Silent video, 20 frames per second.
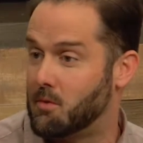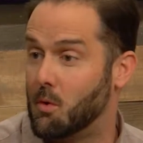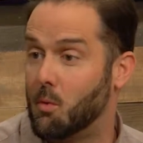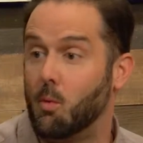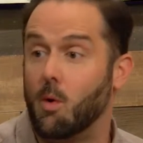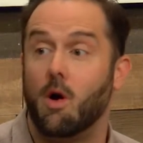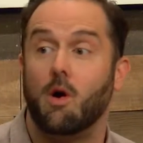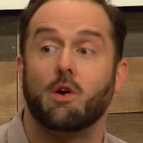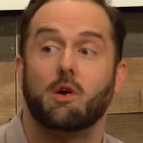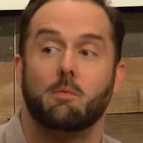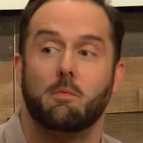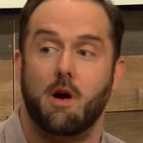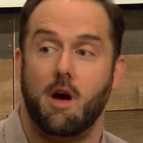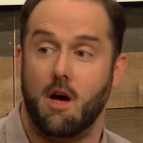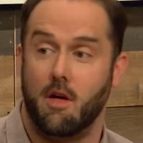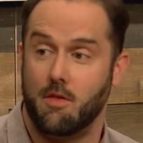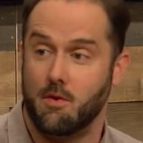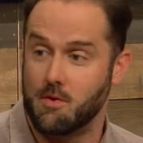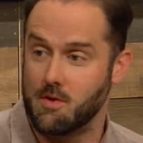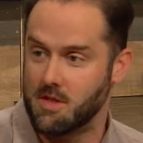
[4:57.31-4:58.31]
to welcome
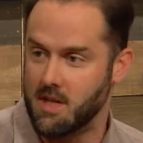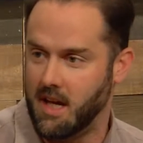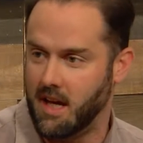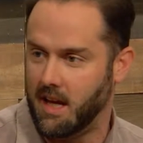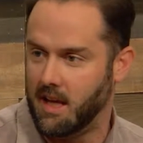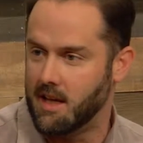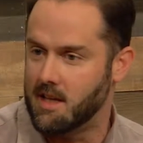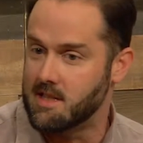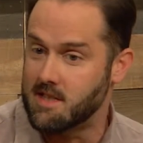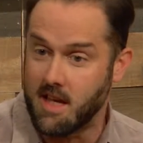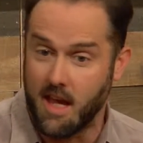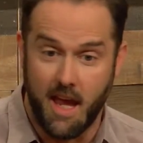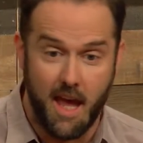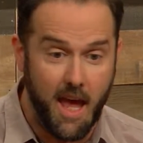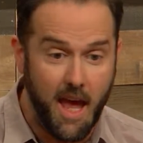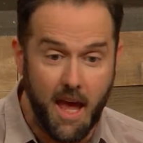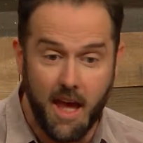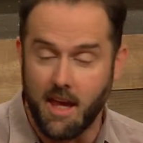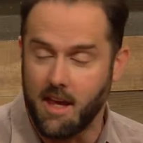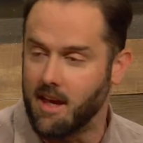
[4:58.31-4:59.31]
others in and say,
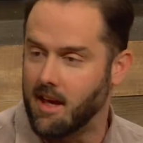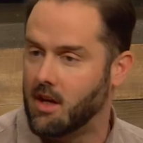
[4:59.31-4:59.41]
hey,